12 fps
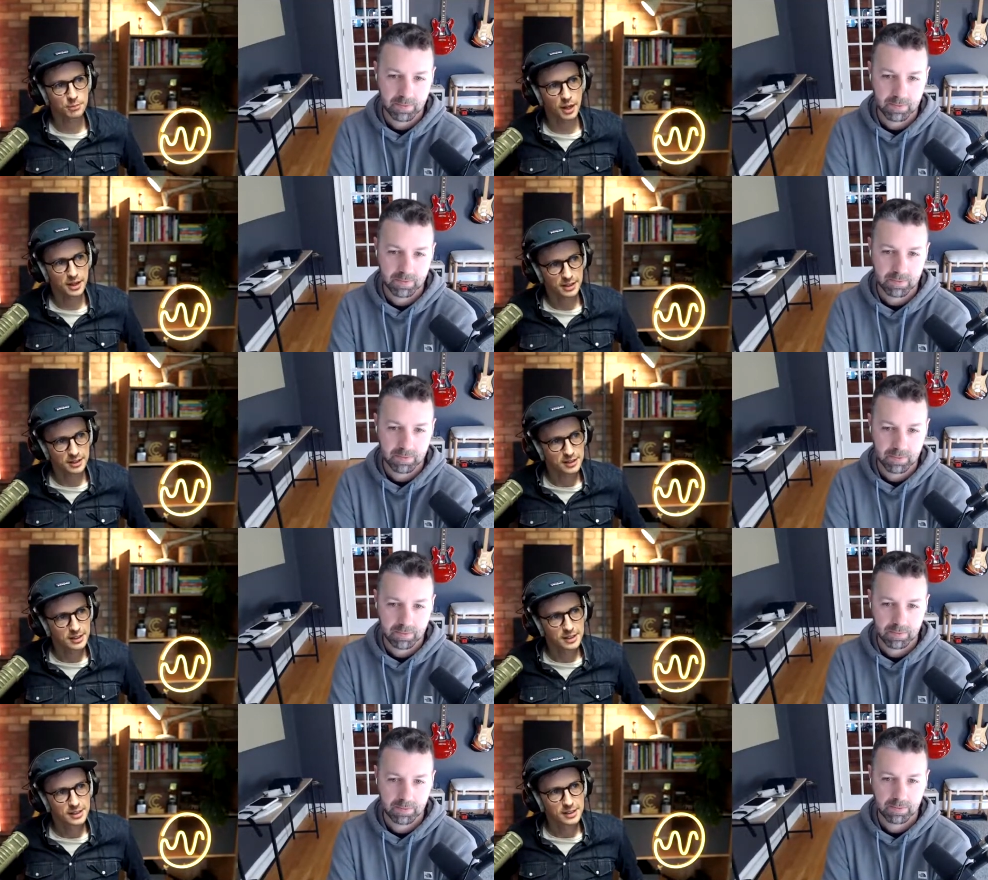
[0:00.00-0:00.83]
Speaker 1: like?
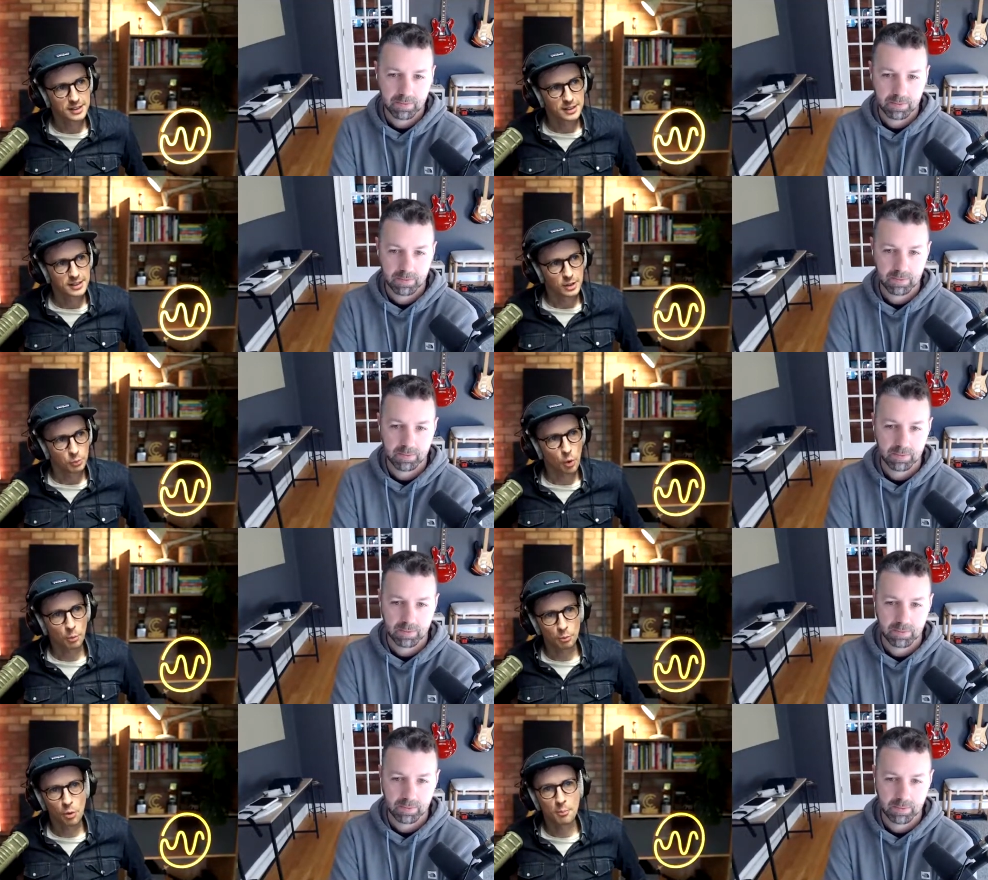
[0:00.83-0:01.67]

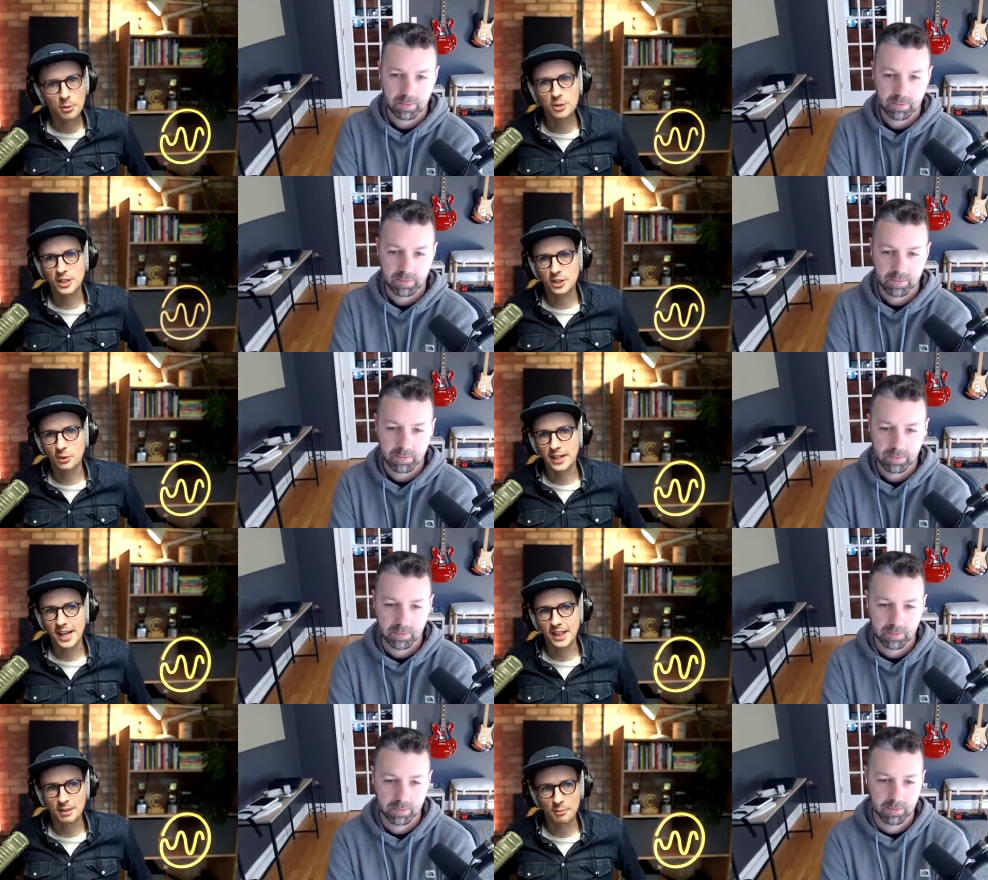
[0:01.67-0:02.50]
What what music do I
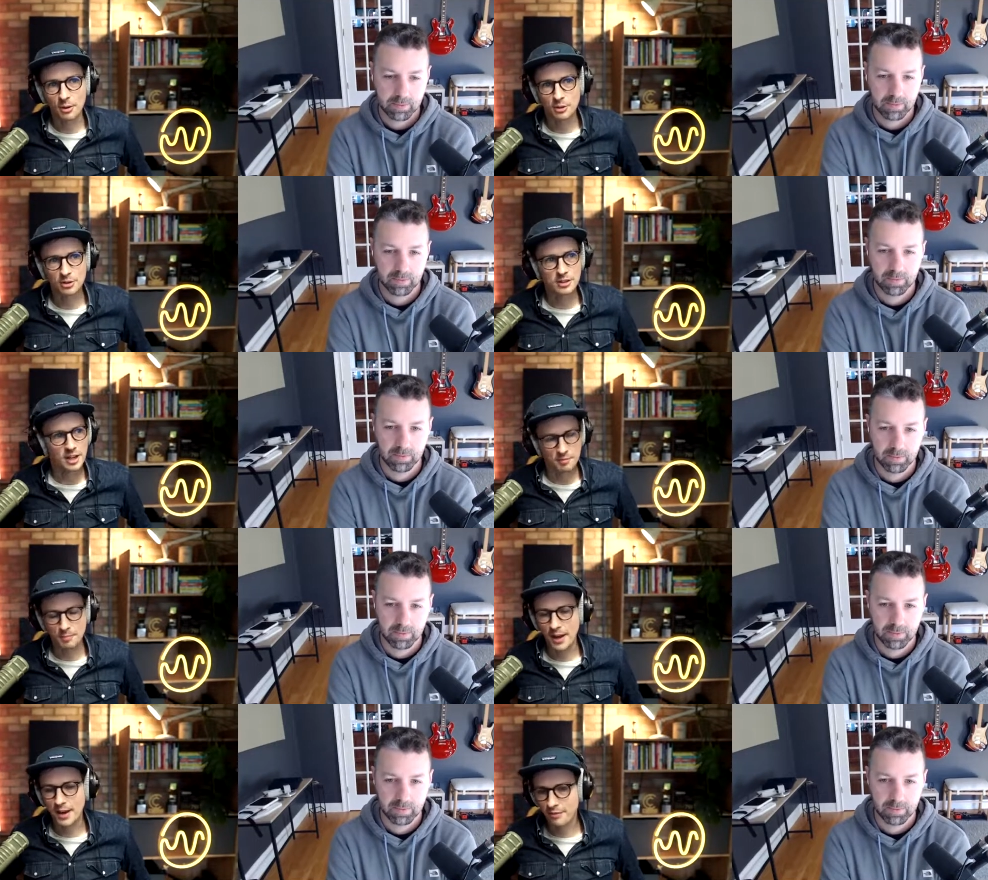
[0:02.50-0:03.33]
get the most kind of
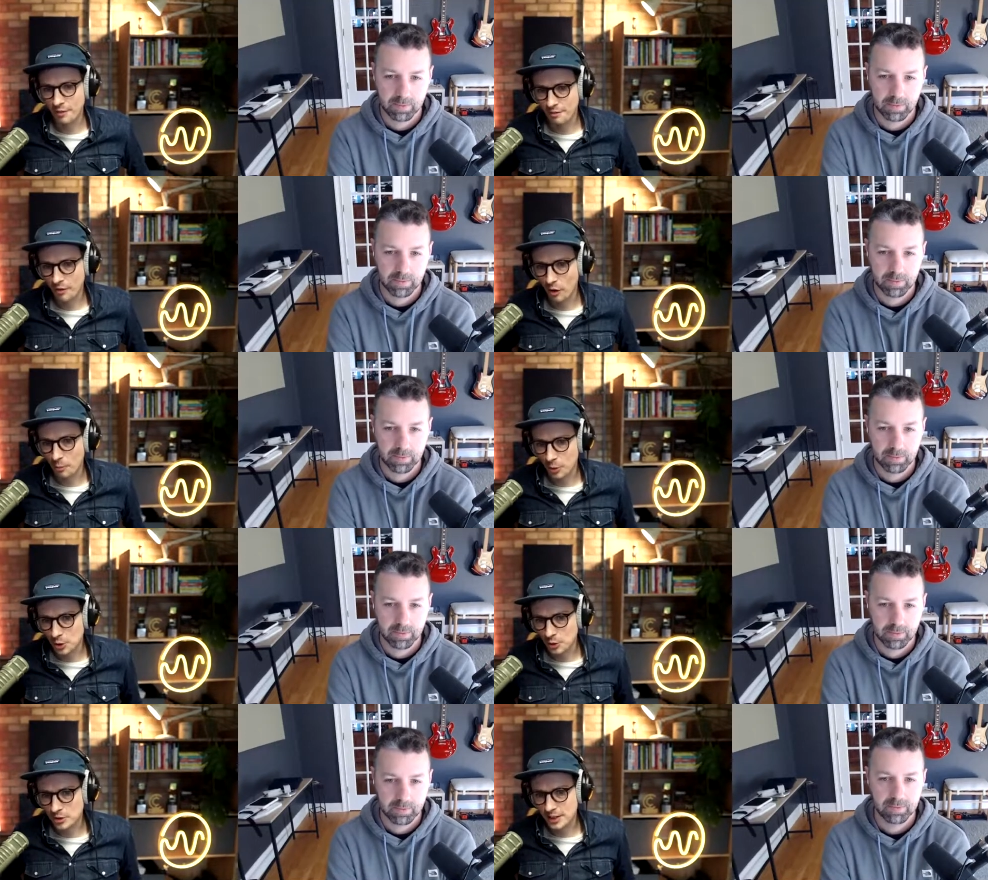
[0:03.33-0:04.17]
benefit from or
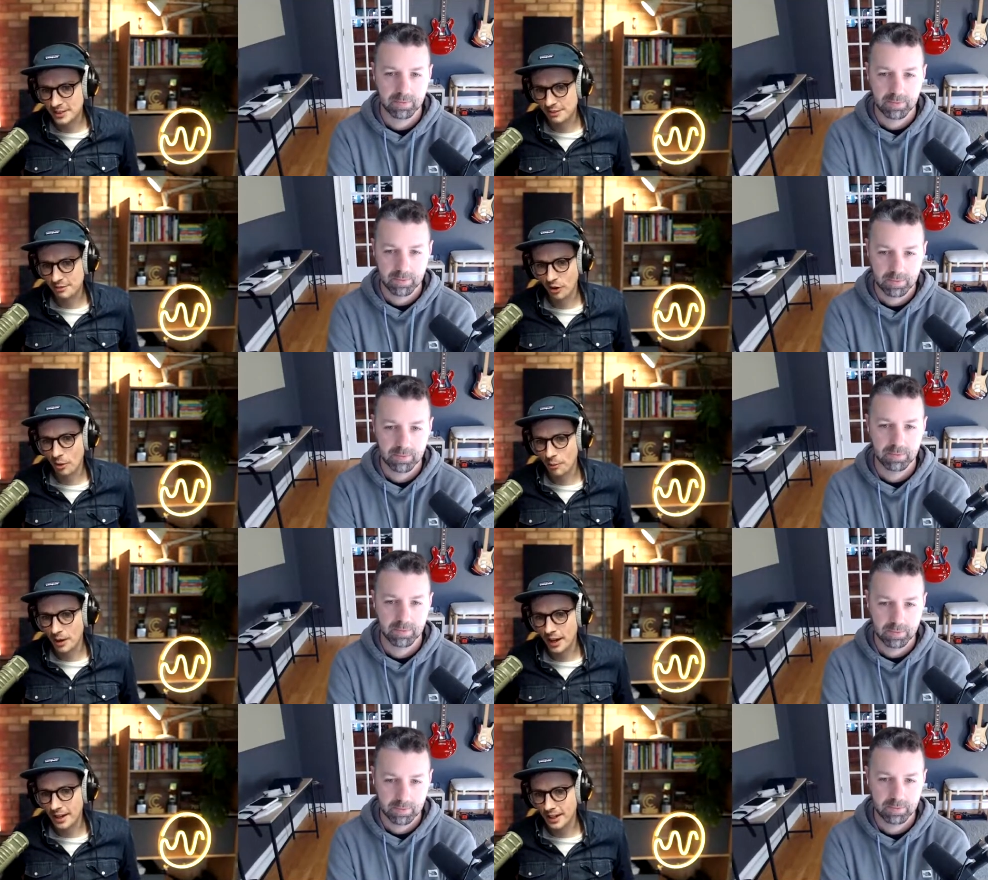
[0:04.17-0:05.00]
utility from? And
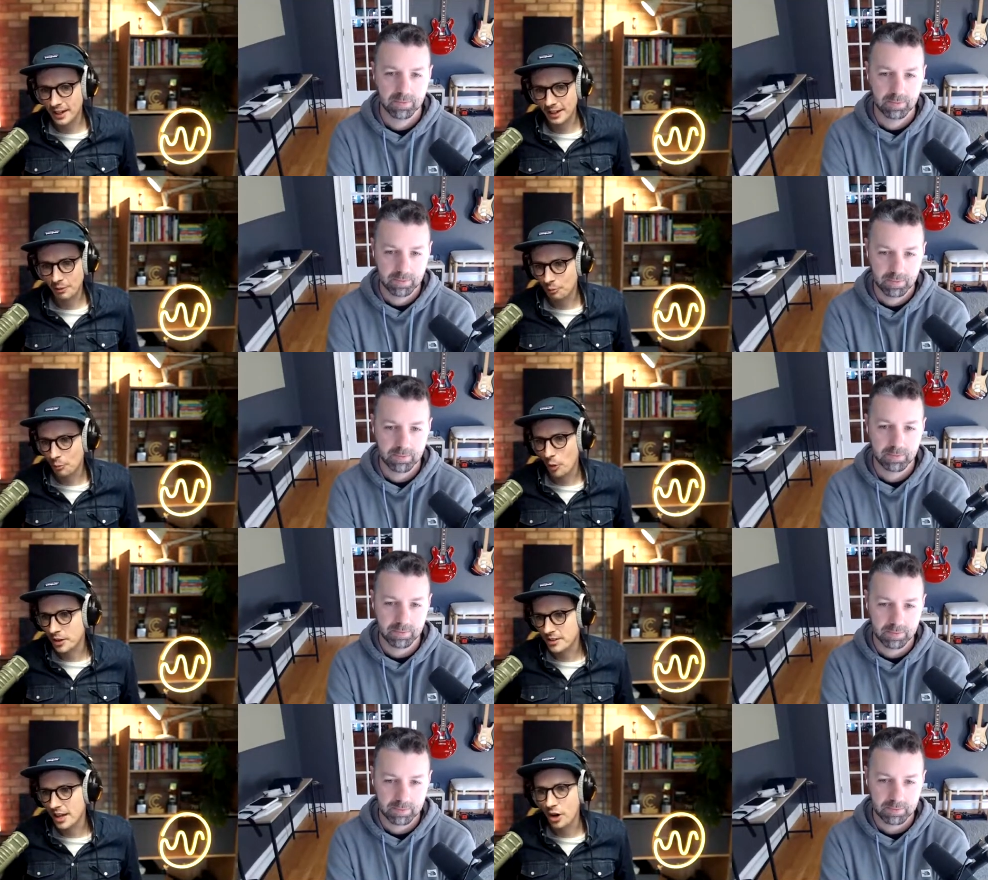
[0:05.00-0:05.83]
like, what
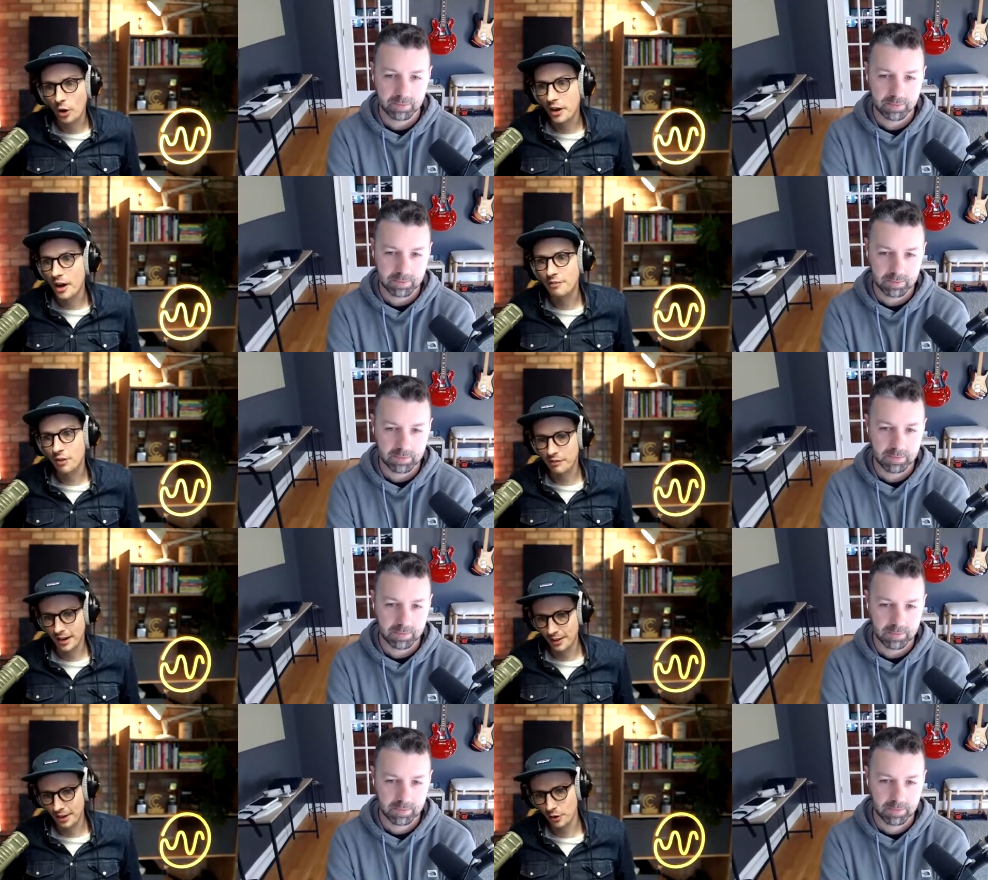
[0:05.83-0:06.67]
is there not enough of
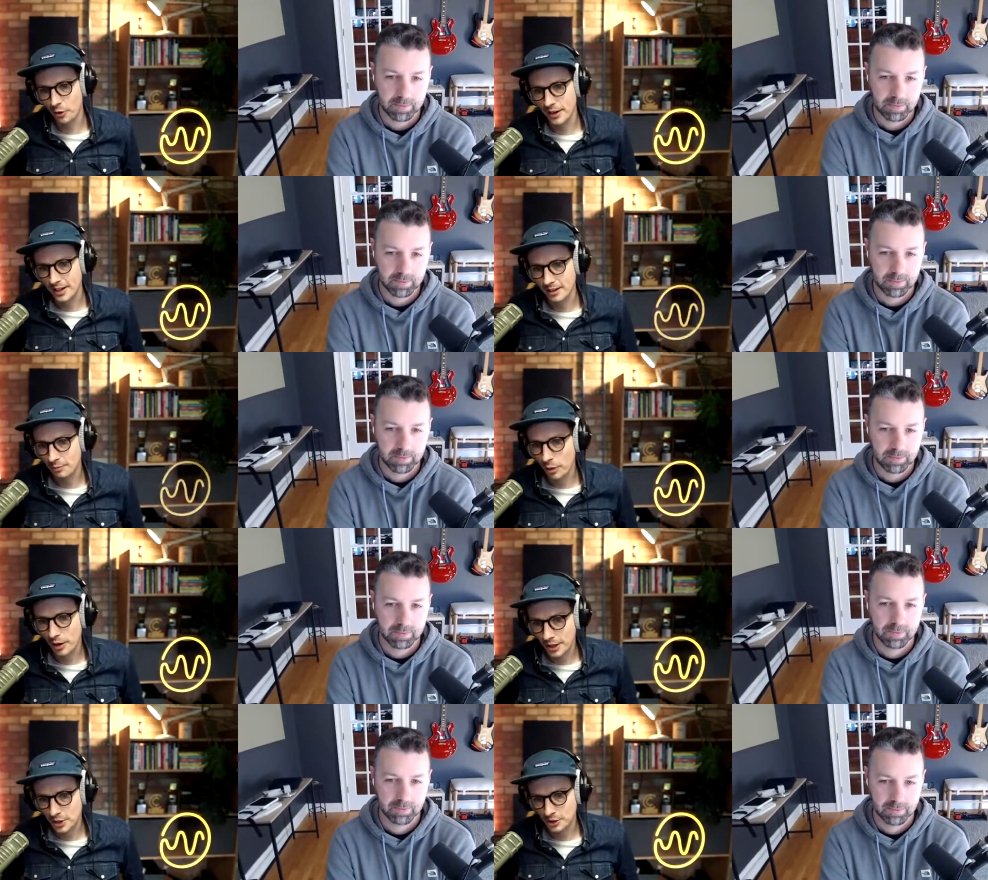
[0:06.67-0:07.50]
out there already? And why
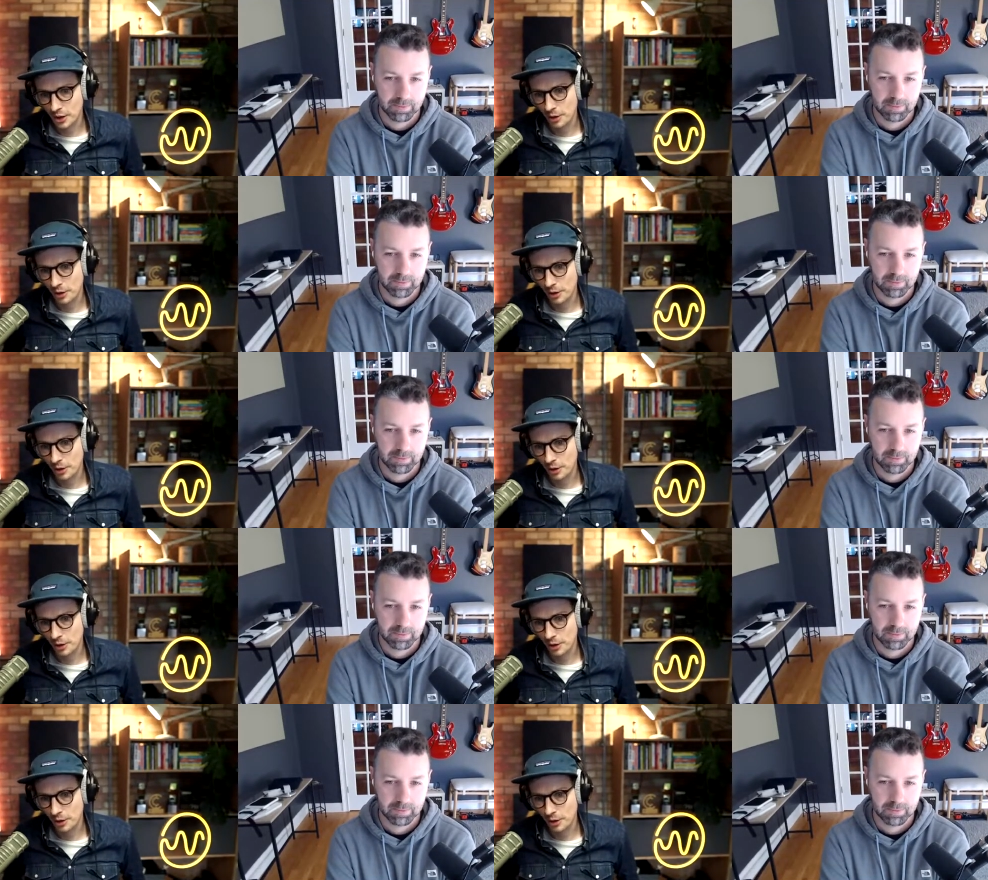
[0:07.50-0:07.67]
don't I just go